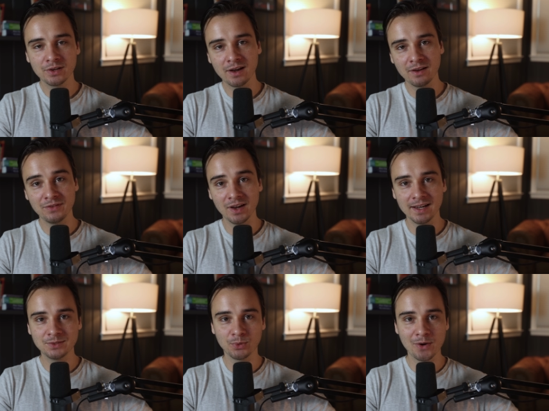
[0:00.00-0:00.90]
were a ton of
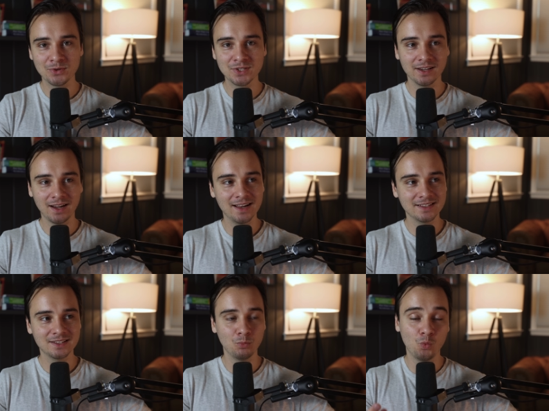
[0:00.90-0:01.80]
nights where I was stuck
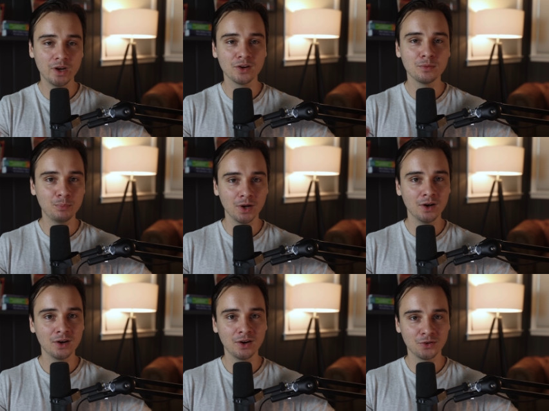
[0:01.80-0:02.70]
on some weird
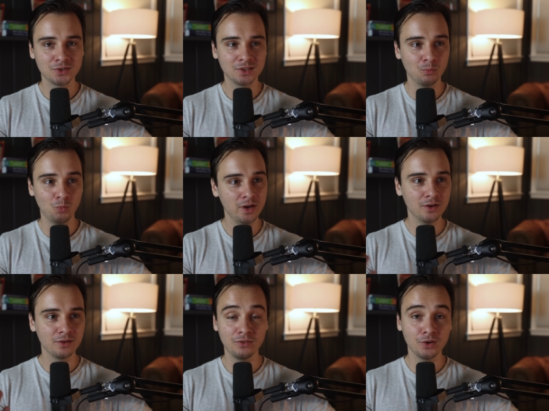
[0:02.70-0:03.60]
bug or some
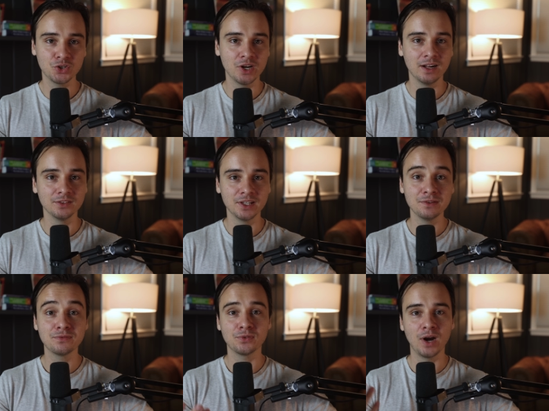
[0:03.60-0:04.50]
weird
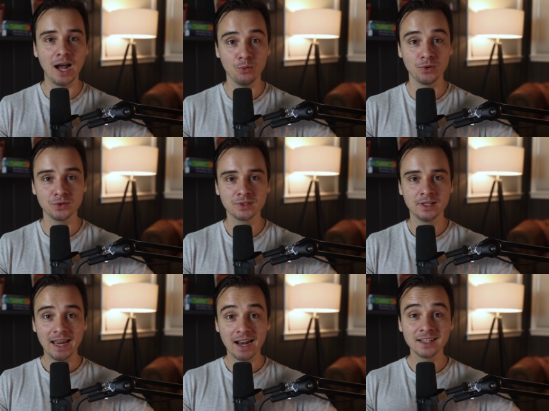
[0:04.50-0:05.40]
functionality for hours.
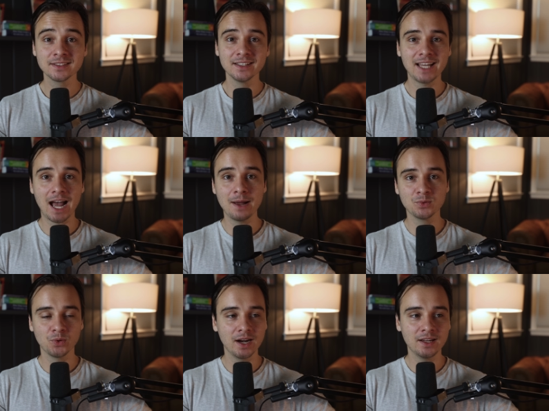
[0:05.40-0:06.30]
And honestly,
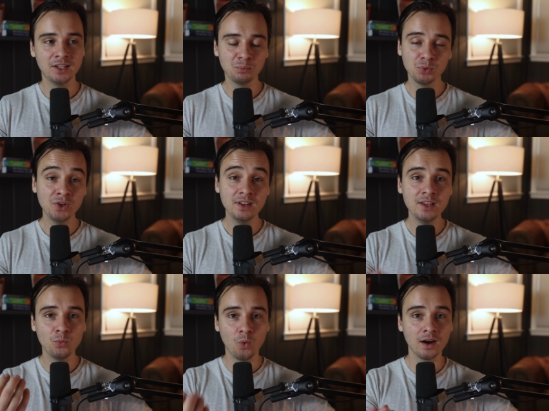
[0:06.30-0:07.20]
times where I
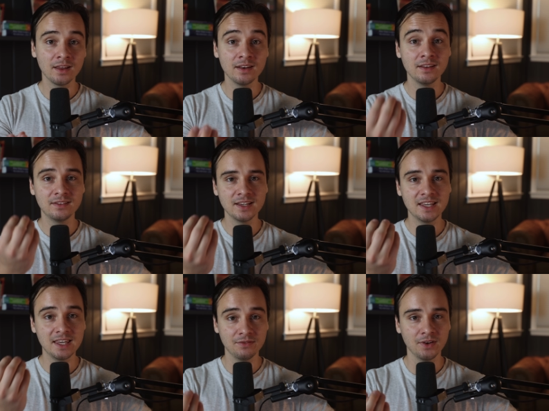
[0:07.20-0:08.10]
completely wanted to
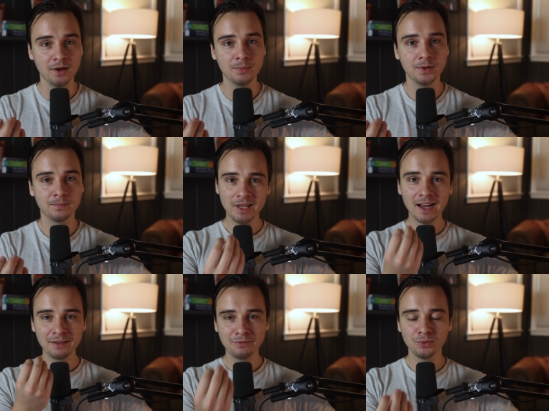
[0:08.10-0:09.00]
give up. And I mean,
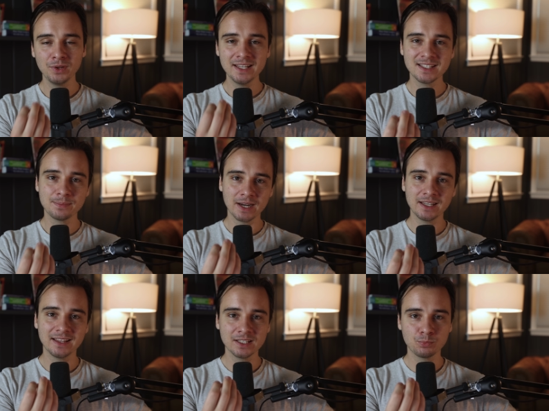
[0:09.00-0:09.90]
I fully
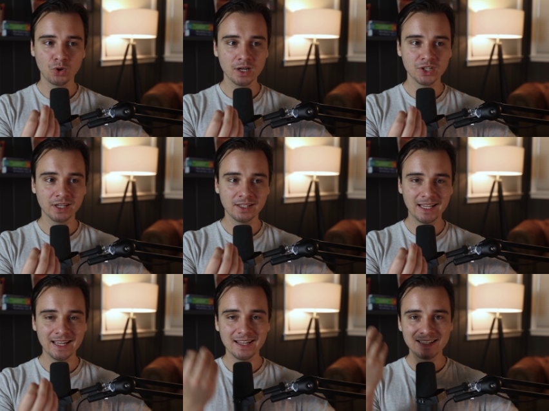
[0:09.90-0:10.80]
expected this project to
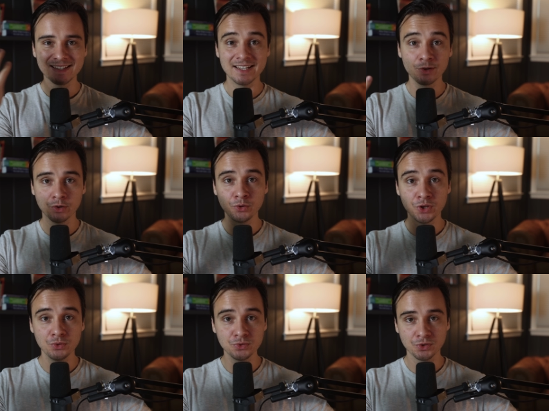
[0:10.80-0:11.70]
get zero
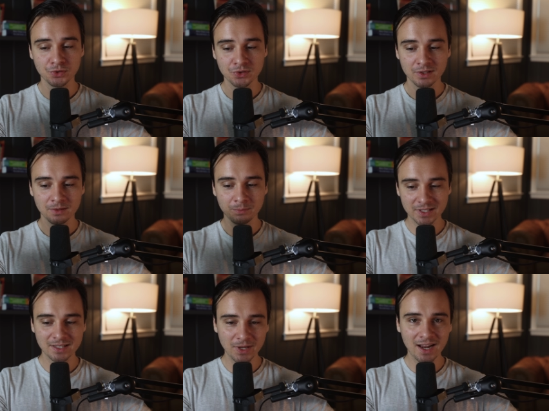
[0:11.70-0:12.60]
users.
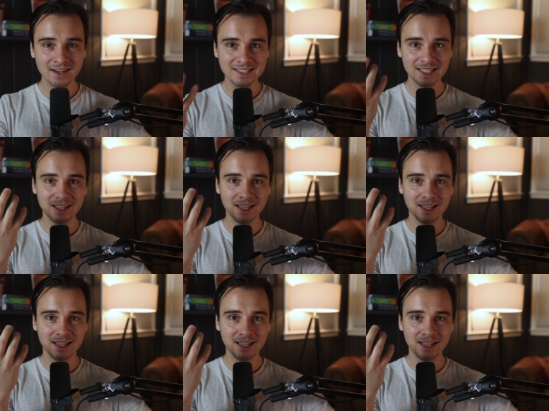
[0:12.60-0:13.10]
But to be honest,